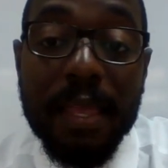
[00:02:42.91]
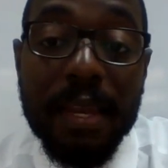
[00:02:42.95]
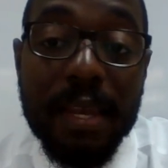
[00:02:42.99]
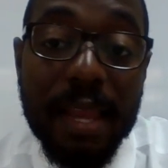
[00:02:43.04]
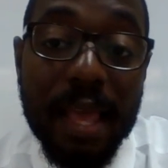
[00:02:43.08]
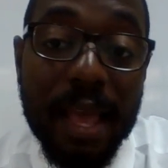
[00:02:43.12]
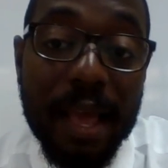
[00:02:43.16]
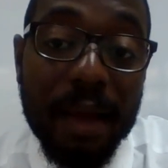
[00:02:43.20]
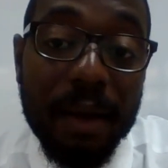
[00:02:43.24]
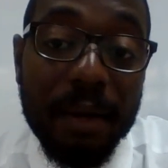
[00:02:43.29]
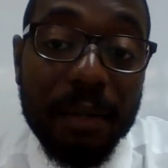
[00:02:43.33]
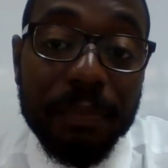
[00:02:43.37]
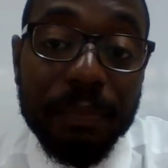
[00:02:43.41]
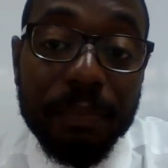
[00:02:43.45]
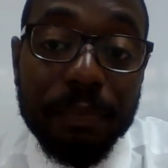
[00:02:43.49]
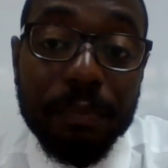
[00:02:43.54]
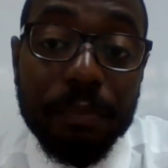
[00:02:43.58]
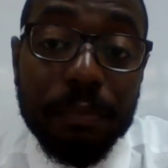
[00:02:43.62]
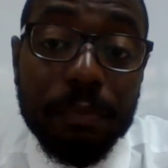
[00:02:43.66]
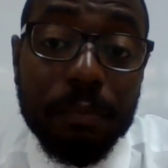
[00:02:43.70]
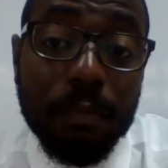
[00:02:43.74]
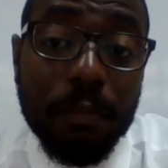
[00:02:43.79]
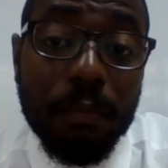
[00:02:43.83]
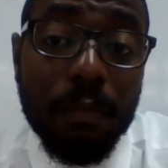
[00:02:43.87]
Now,
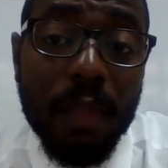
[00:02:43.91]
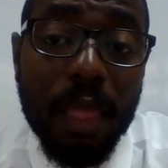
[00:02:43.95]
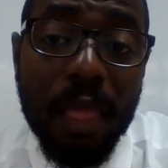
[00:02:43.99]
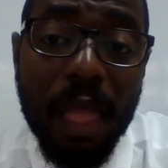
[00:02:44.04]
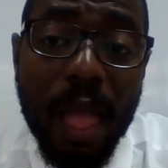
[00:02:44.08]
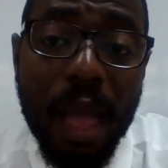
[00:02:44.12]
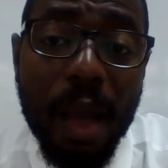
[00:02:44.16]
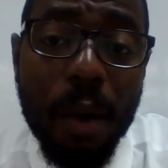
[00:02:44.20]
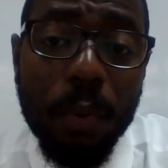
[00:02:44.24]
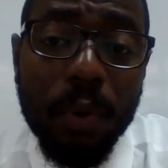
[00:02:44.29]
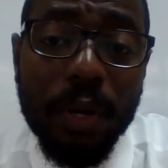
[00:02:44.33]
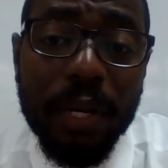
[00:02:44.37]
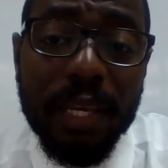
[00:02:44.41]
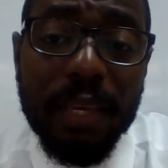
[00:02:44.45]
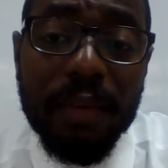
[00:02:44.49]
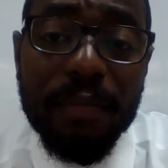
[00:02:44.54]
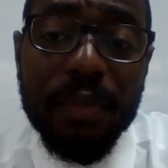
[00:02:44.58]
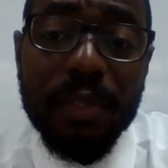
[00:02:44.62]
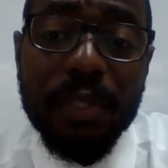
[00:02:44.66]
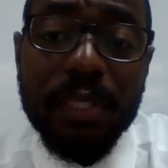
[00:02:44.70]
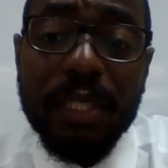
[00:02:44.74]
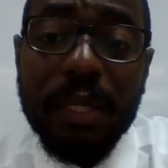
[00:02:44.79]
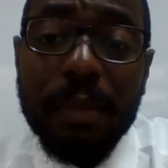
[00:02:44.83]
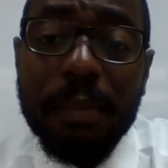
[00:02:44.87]
I want to
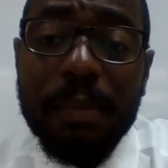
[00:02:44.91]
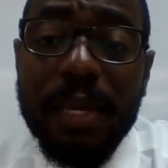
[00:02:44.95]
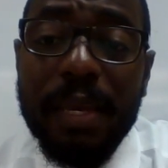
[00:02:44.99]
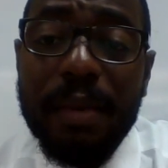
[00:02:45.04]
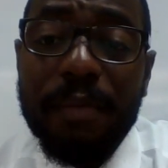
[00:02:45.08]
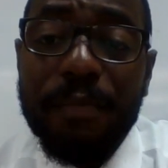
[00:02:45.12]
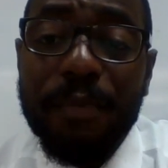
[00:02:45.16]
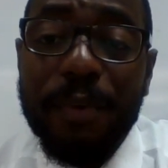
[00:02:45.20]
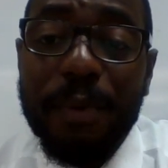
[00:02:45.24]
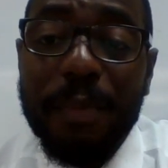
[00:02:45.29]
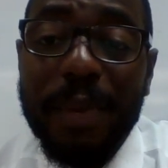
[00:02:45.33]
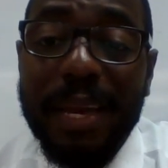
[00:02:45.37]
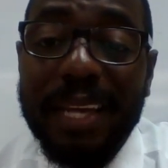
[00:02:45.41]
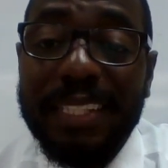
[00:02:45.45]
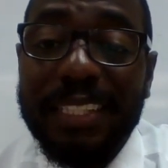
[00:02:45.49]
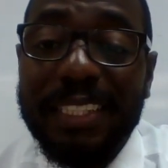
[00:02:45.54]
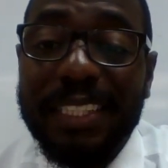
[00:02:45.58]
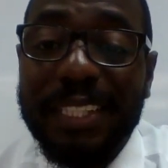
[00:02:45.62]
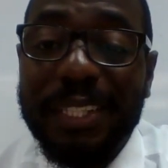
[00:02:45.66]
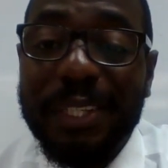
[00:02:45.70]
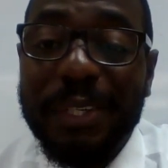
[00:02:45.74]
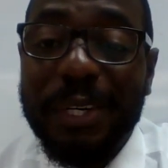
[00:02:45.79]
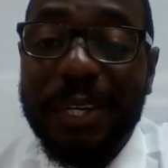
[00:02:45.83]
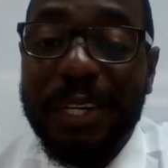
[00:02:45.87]
give you some
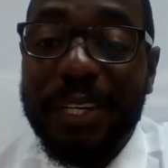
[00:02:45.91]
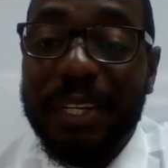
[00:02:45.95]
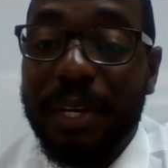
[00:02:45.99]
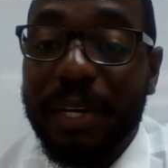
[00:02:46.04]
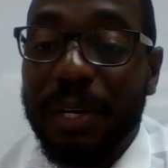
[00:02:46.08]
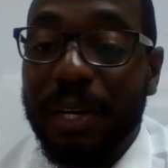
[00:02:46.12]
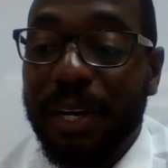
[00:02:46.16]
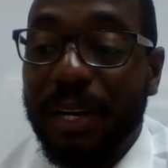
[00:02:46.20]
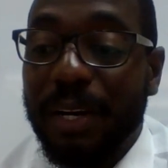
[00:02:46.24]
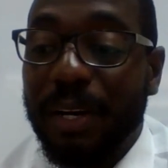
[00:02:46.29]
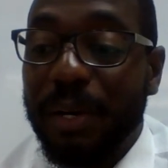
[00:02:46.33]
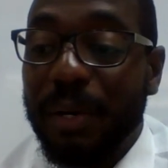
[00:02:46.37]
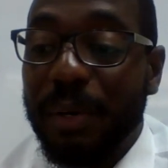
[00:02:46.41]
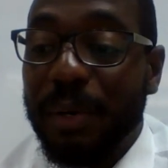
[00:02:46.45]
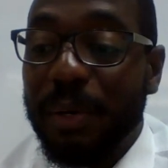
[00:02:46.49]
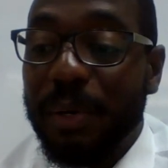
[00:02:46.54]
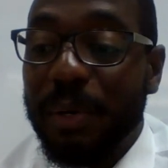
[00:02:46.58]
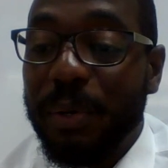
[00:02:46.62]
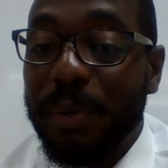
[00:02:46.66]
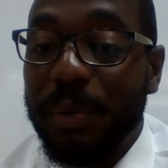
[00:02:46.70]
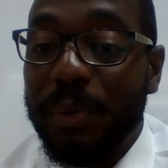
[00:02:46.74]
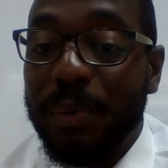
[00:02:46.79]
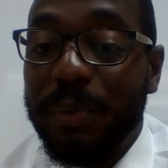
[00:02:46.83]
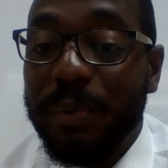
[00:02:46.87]
information on
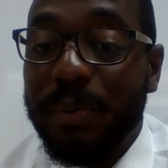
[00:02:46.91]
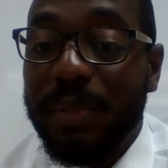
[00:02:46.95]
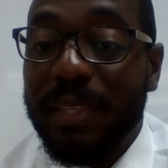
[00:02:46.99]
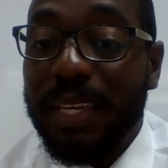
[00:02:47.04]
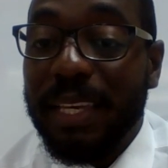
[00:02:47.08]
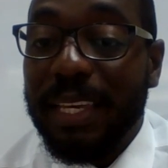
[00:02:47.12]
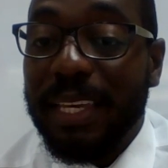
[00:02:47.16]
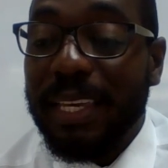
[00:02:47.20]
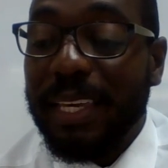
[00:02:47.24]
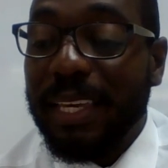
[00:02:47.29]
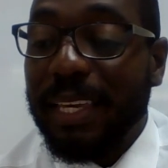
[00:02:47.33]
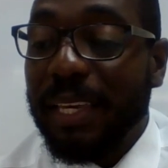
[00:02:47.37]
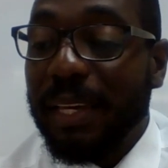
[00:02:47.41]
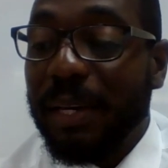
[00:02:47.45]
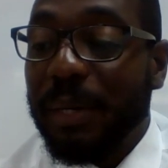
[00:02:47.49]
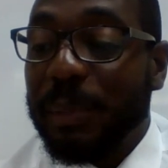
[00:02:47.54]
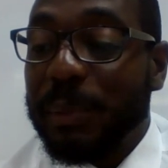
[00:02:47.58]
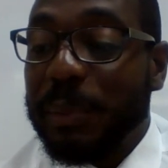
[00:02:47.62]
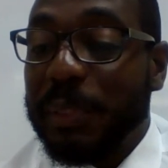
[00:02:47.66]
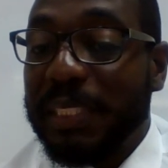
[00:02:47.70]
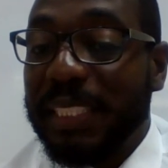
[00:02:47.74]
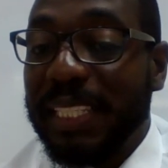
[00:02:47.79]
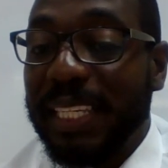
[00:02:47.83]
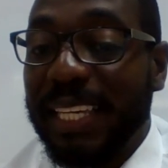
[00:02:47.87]
who the
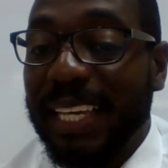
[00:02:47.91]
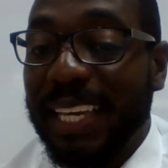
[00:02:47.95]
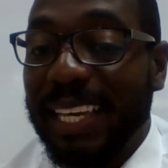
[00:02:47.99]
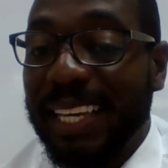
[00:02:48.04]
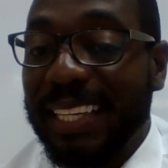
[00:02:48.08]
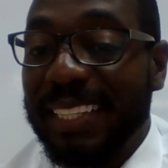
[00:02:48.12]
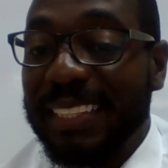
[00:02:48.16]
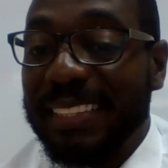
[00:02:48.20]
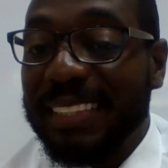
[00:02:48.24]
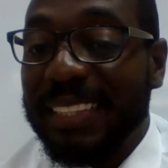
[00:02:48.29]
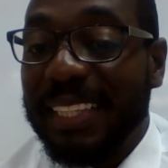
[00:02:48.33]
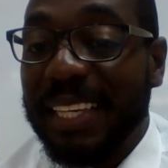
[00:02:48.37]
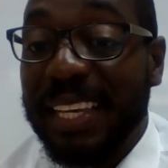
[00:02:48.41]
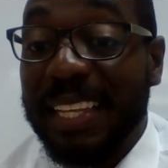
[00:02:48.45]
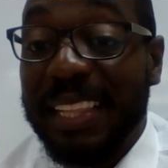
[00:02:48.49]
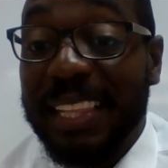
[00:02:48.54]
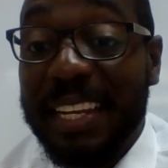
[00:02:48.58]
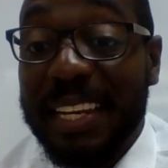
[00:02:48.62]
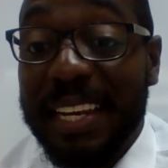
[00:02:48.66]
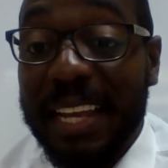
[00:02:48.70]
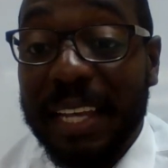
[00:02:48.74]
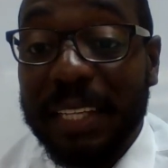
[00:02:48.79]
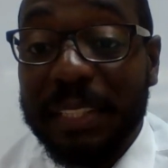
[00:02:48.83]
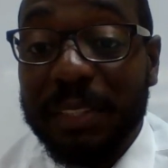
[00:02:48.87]
EEOC is in
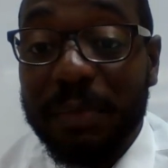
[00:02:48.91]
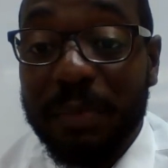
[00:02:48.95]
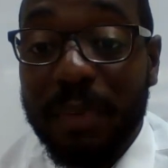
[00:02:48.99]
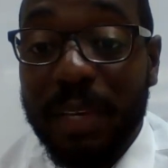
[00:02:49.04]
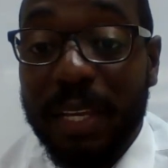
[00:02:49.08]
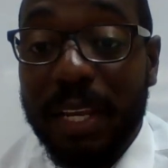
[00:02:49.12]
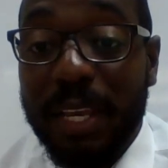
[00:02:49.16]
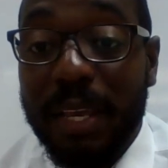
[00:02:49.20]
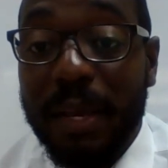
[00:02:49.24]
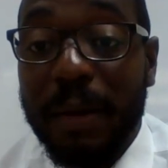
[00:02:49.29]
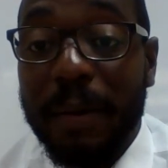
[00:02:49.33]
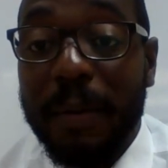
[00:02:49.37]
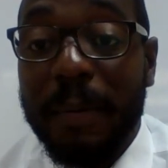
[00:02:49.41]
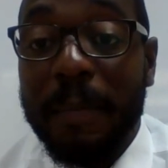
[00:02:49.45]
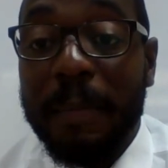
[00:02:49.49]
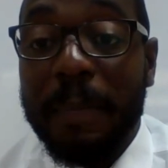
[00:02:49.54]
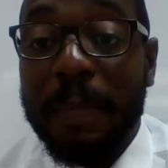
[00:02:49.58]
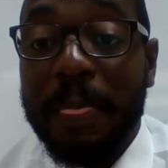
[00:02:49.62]
the next video.